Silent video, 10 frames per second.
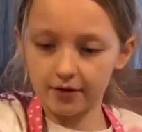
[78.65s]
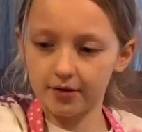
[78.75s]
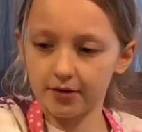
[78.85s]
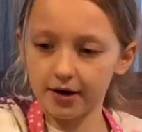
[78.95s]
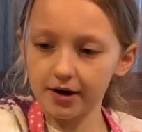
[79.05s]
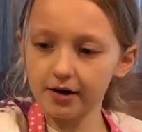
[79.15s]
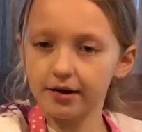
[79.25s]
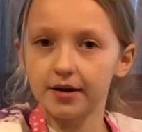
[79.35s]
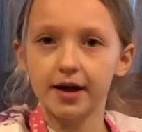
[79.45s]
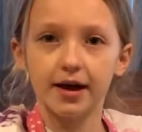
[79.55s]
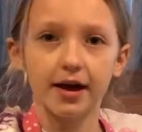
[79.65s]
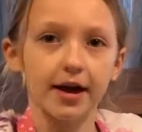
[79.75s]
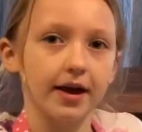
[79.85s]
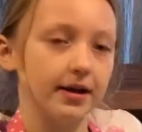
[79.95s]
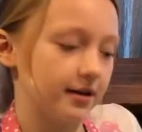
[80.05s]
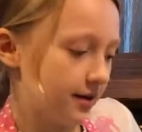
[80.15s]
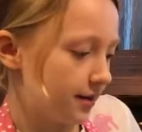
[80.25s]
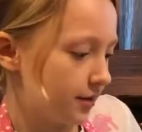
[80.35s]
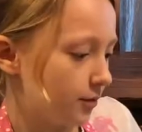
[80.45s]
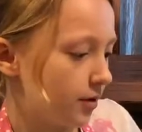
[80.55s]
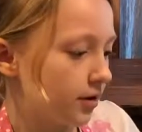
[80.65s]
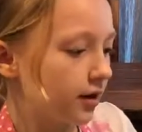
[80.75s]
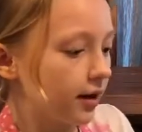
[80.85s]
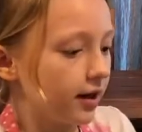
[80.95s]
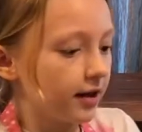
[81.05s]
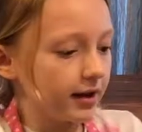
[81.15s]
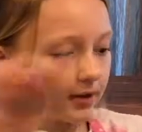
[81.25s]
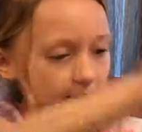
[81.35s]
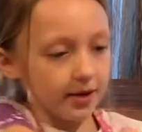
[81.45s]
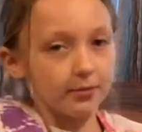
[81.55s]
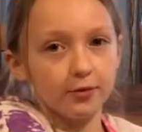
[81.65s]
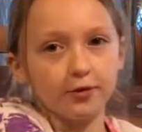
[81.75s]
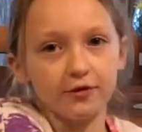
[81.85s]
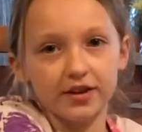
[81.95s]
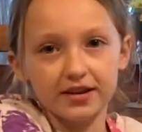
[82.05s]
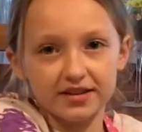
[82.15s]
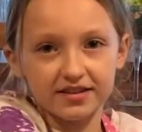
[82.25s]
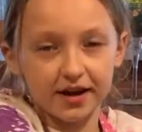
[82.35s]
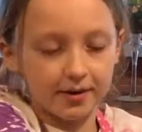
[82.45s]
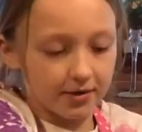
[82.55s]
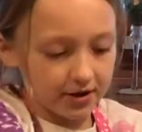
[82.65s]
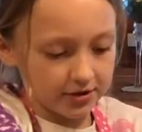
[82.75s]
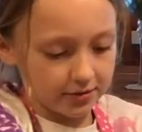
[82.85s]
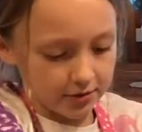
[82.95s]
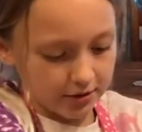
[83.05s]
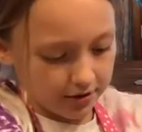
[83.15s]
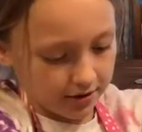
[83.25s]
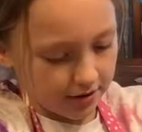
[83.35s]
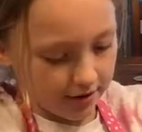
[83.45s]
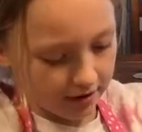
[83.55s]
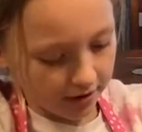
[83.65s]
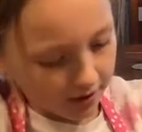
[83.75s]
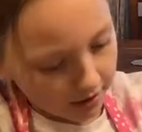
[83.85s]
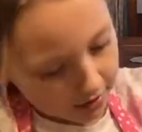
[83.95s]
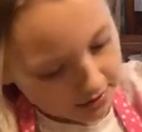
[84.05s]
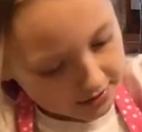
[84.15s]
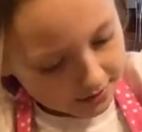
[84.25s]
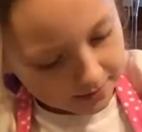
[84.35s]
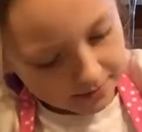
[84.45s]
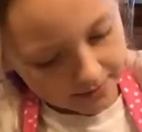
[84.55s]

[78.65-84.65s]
All right, add the water. Now we can move these aside because we're not gonna use them.